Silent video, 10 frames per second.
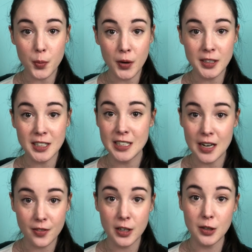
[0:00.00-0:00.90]
a point to
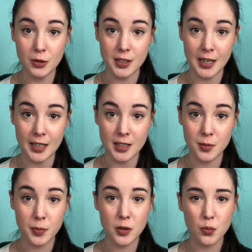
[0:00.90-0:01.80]
never use sets,
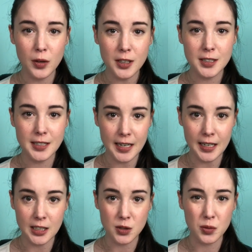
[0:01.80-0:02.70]
but real
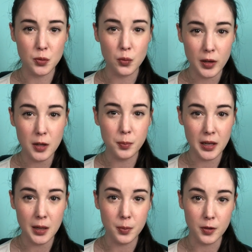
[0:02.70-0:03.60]
settings with real
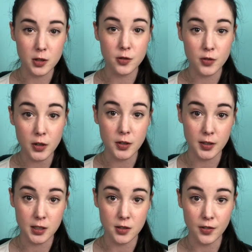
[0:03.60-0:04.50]
people to further
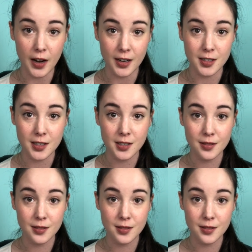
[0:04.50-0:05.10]
this effect.